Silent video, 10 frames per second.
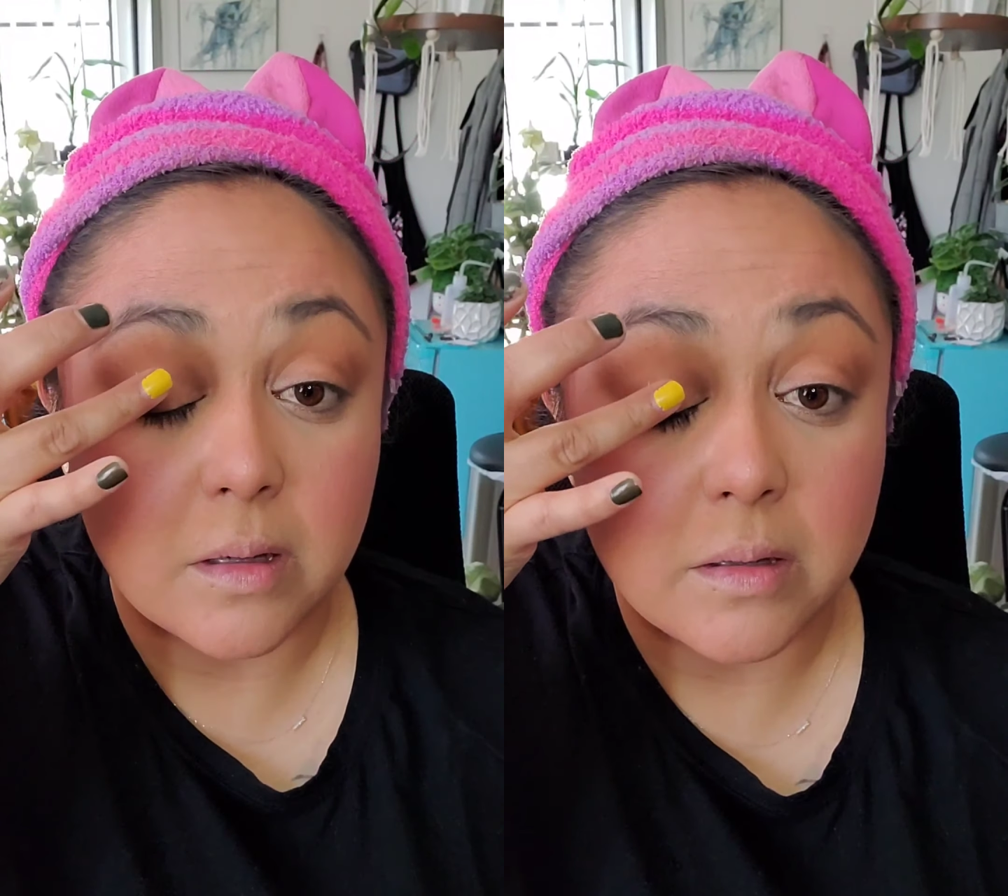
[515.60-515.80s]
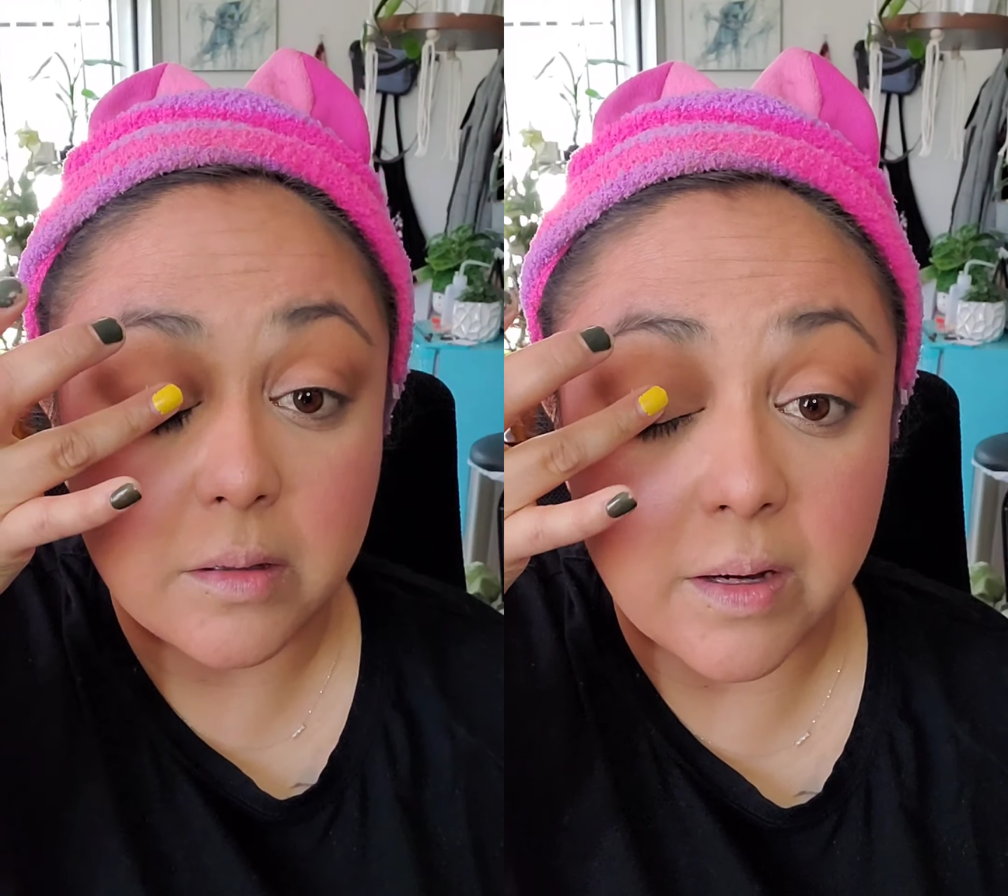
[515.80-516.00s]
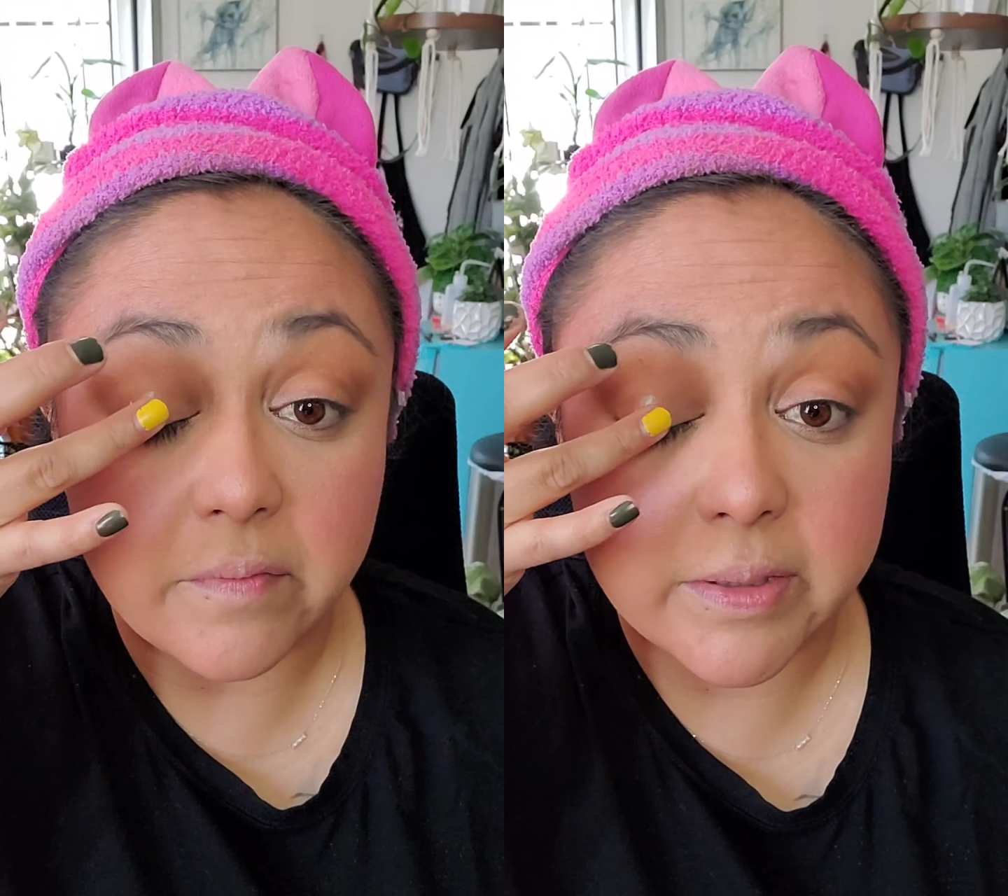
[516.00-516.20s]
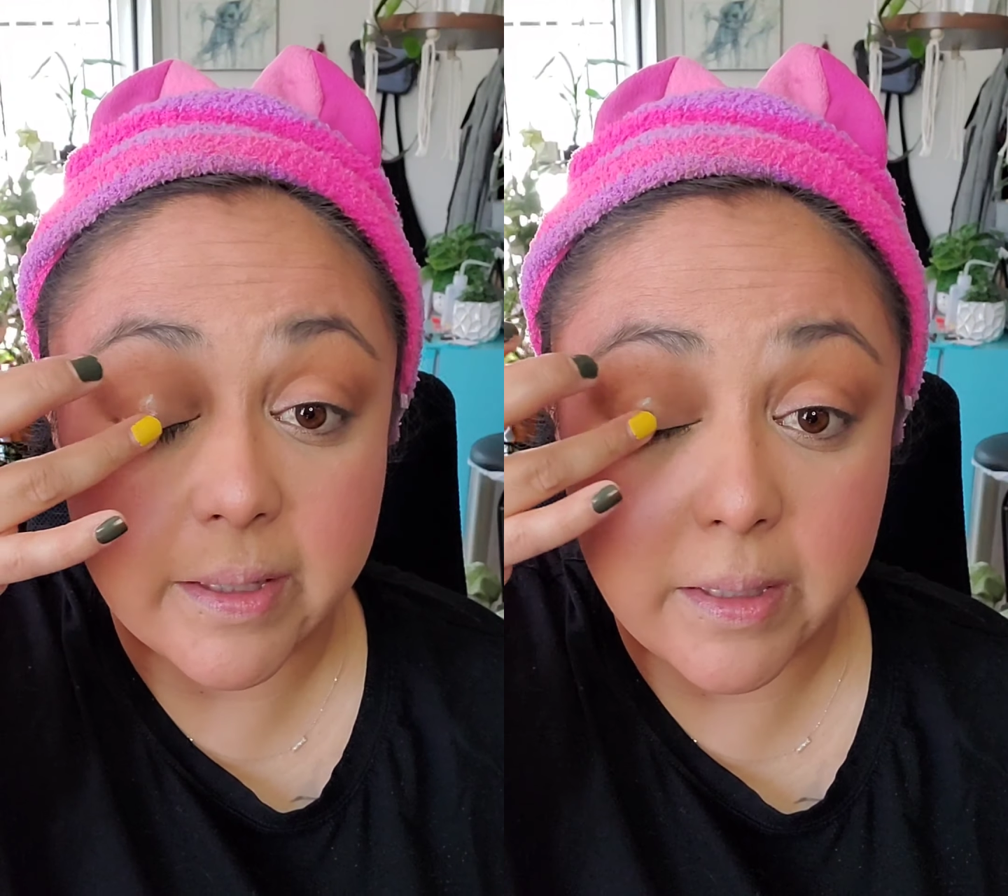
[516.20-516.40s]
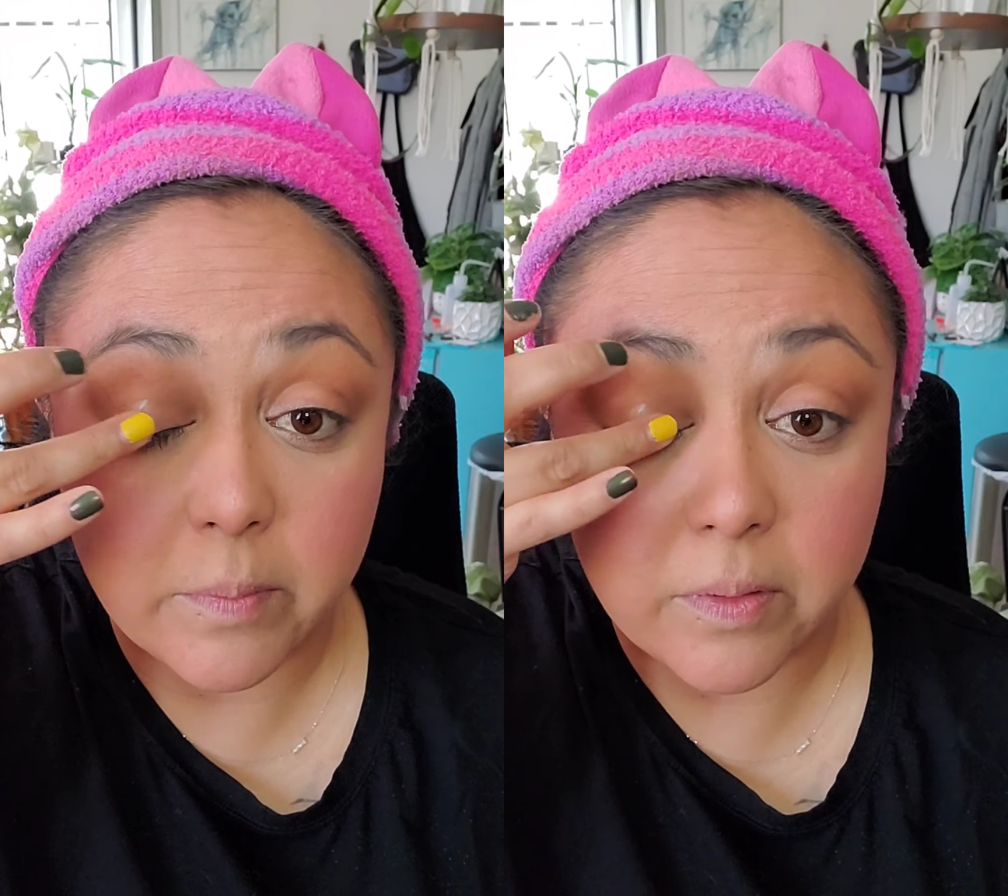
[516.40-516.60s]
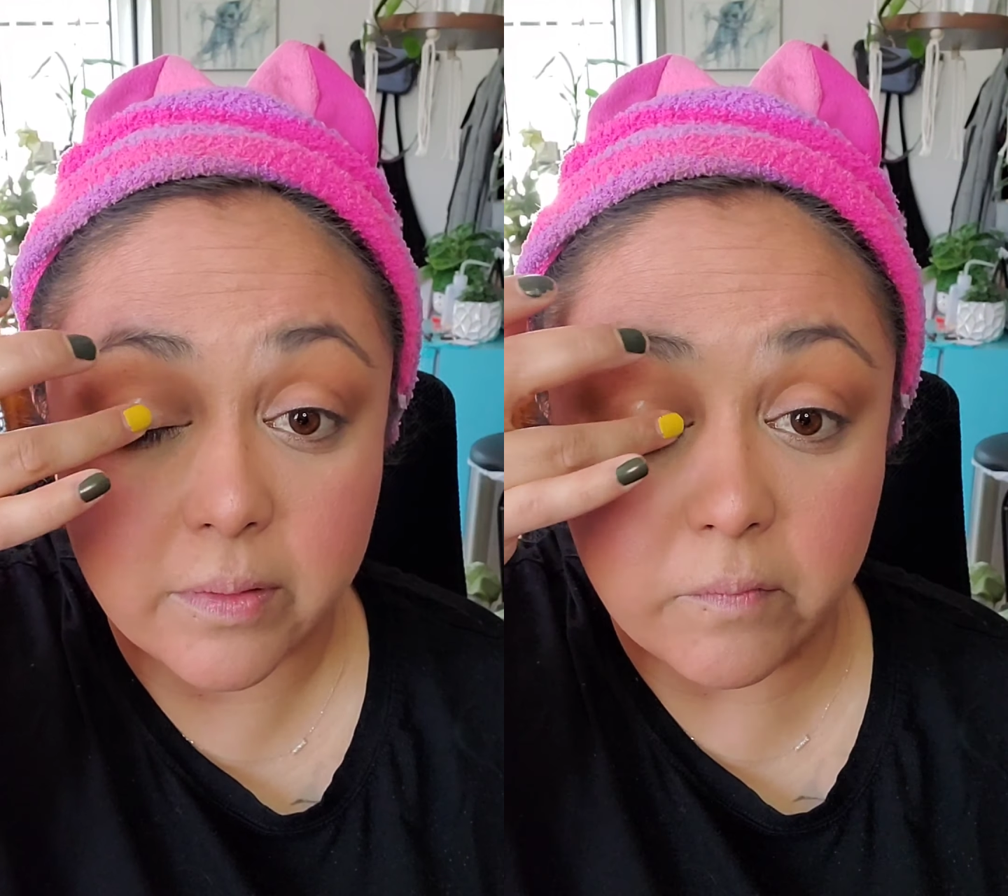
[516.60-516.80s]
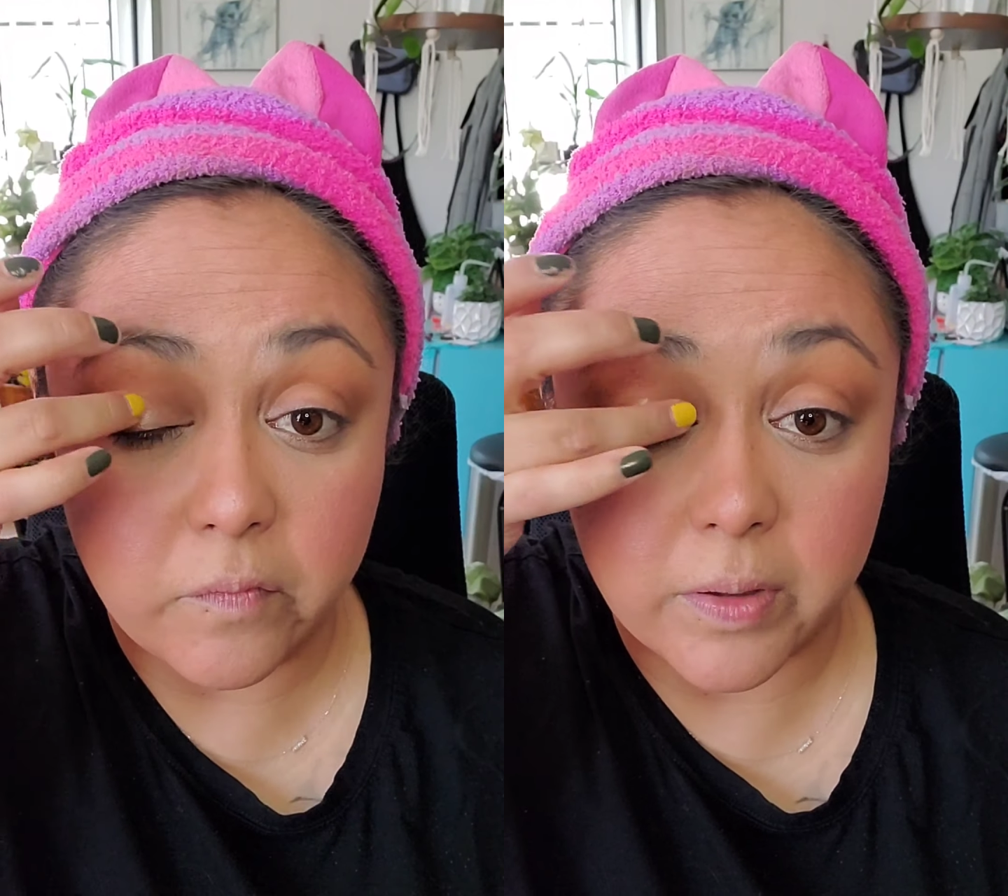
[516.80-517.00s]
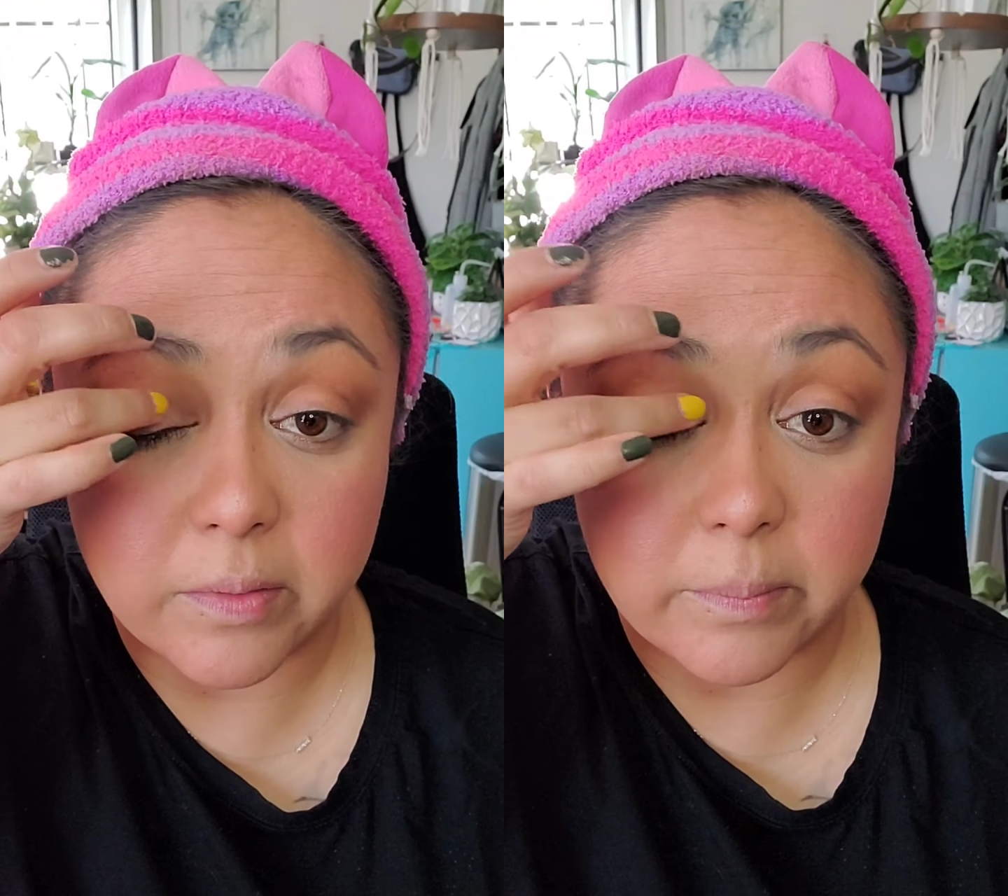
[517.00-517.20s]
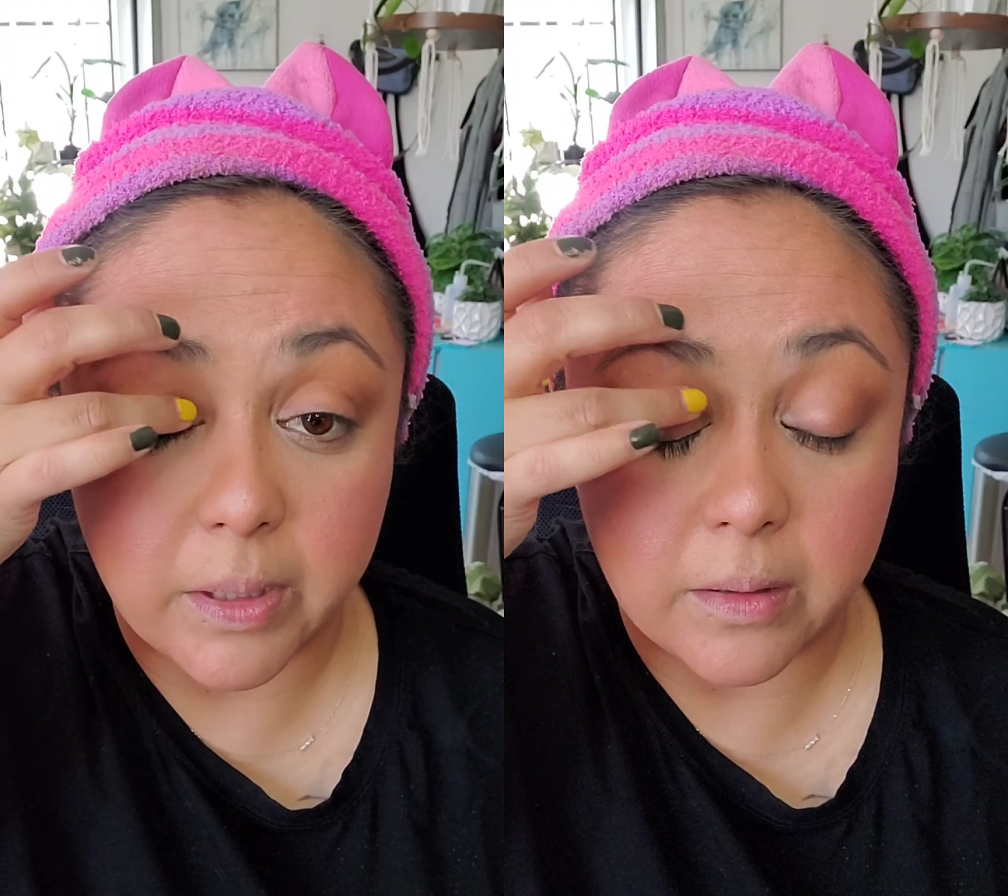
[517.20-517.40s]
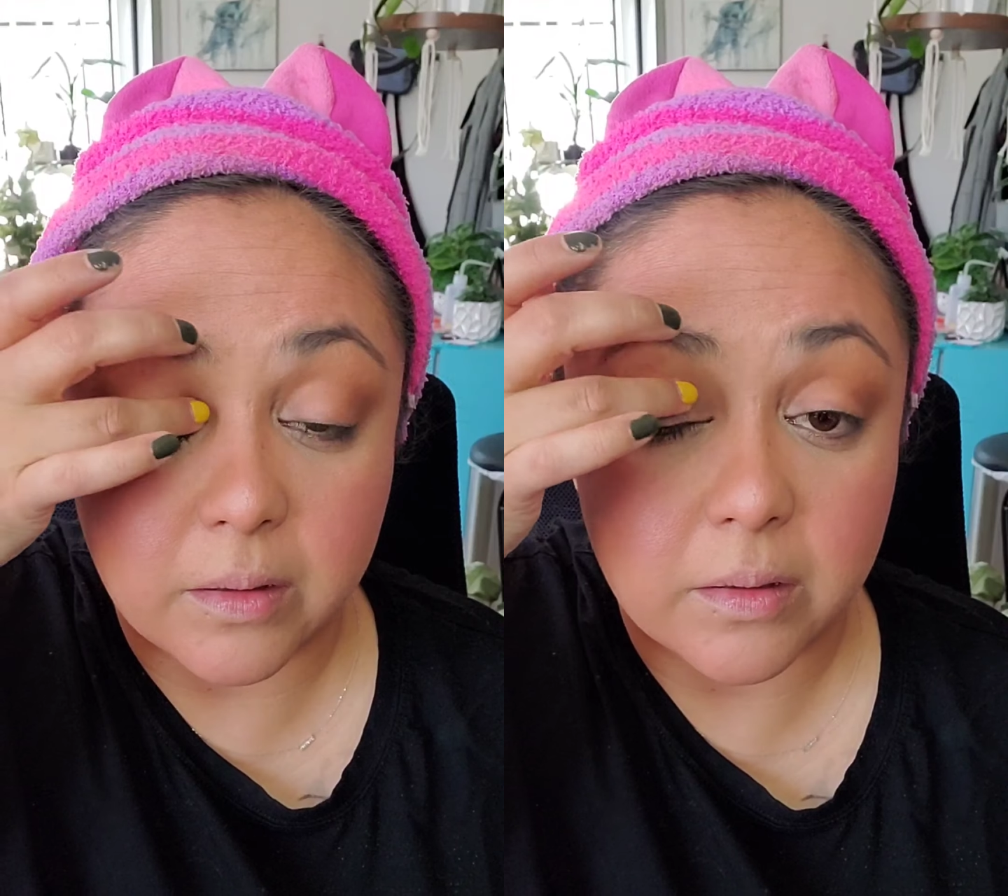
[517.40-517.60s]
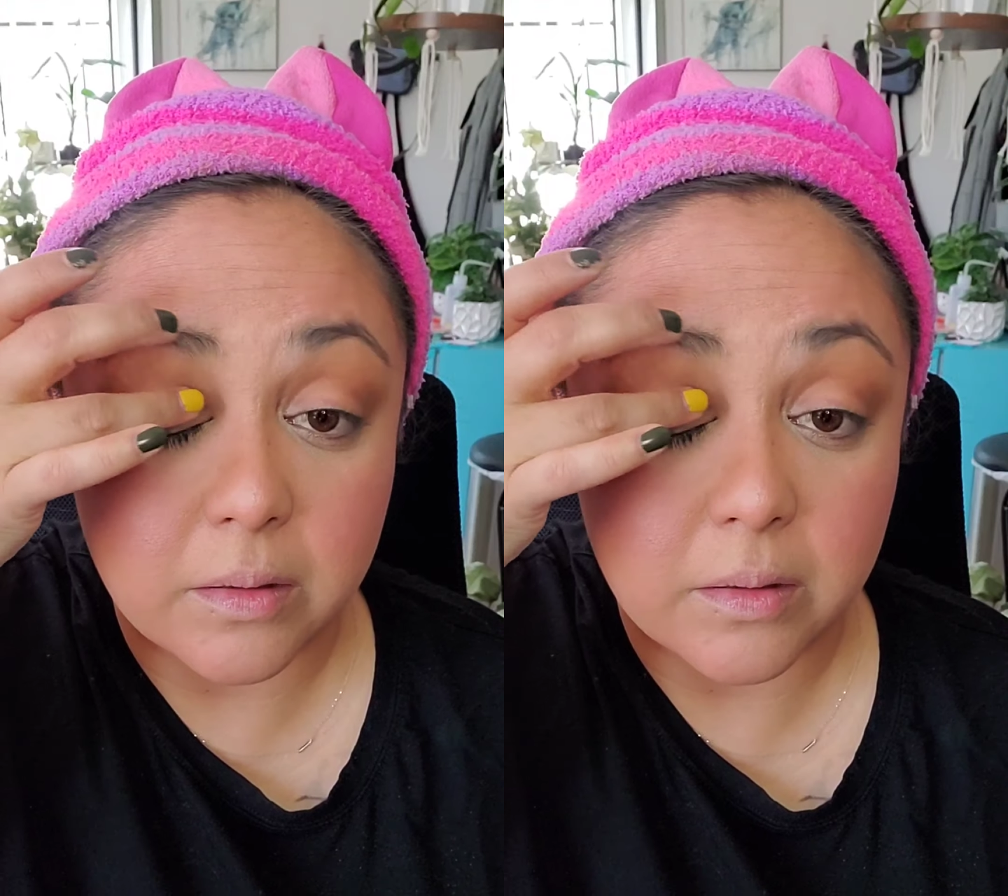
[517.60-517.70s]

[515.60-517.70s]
I don't have a table in front of me,